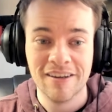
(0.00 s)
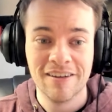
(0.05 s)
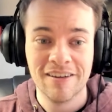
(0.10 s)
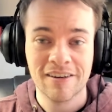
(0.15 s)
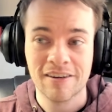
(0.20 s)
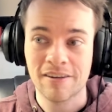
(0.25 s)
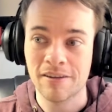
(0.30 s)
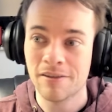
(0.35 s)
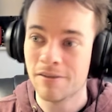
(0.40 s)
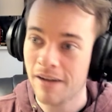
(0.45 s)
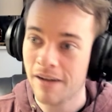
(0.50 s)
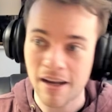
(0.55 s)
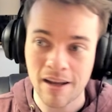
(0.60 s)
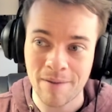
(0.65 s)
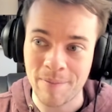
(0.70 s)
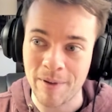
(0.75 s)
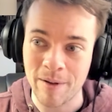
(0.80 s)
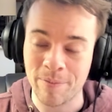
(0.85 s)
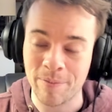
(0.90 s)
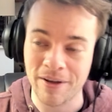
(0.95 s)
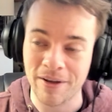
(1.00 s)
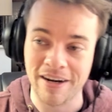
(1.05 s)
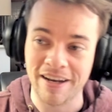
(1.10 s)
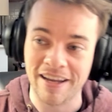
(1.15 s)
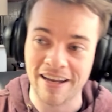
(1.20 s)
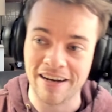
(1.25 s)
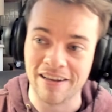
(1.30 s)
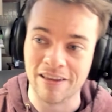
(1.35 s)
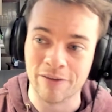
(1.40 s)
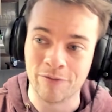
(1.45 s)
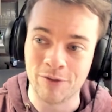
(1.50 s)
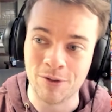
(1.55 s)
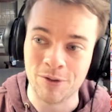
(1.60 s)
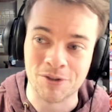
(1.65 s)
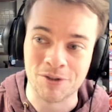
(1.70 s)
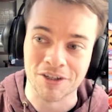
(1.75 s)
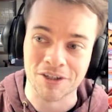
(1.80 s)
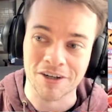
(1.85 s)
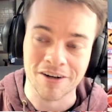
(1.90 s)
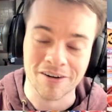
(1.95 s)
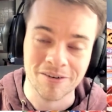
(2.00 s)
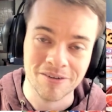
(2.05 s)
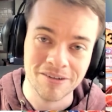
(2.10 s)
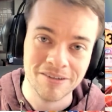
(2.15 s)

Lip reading: because you're not going to be able to play it again in the future.